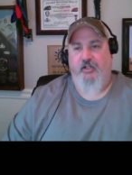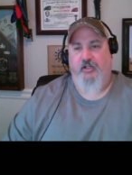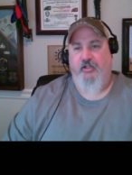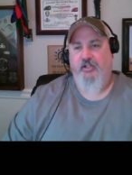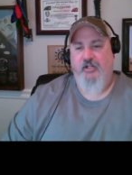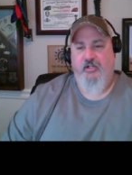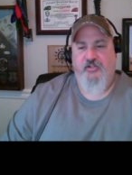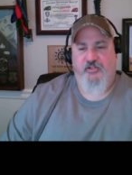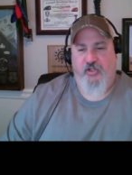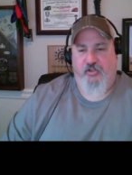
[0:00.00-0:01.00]
uh,
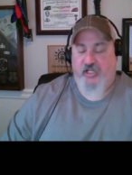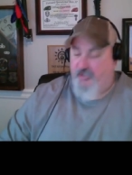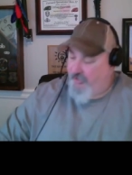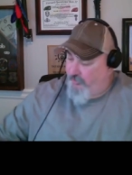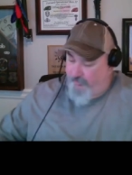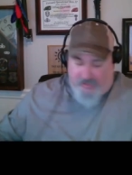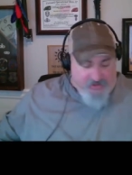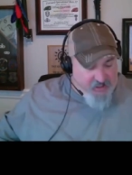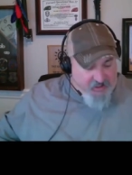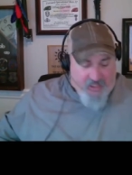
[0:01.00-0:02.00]
so luckily there were a
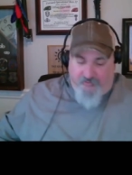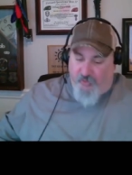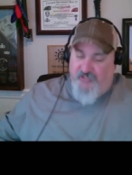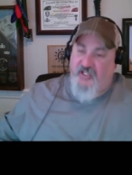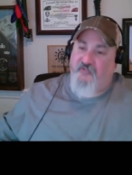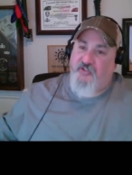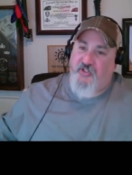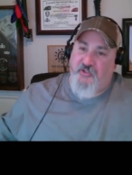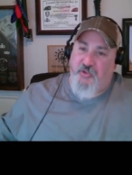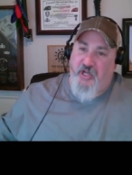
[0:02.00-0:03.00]
bunch of ak-47s
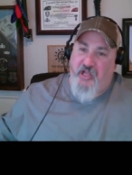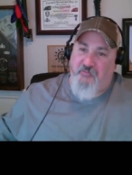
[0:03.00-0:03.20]
on the ground